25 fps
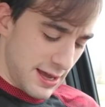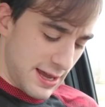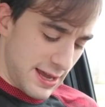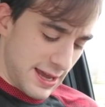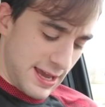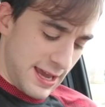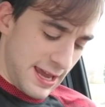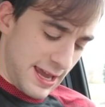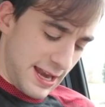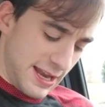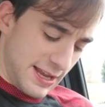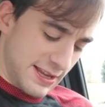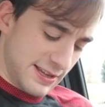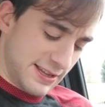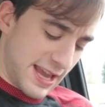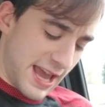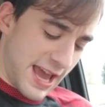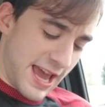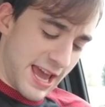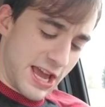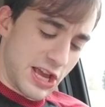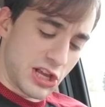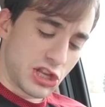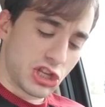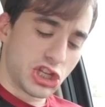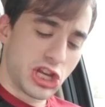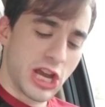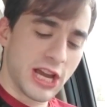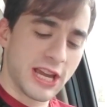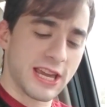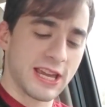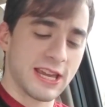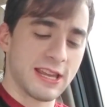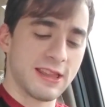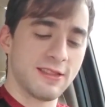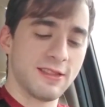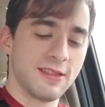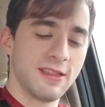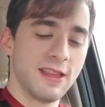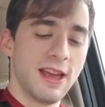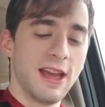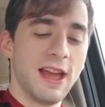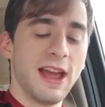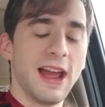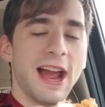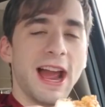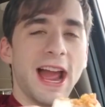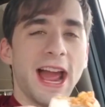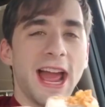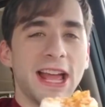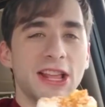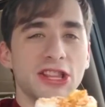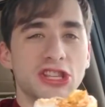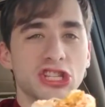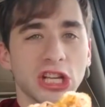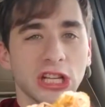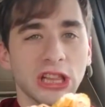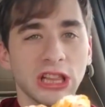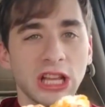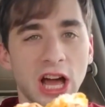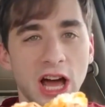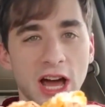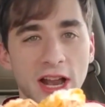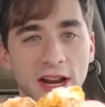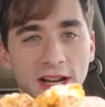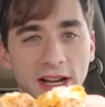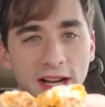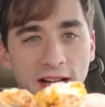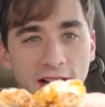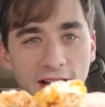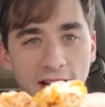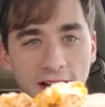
It is a chicken enchilada.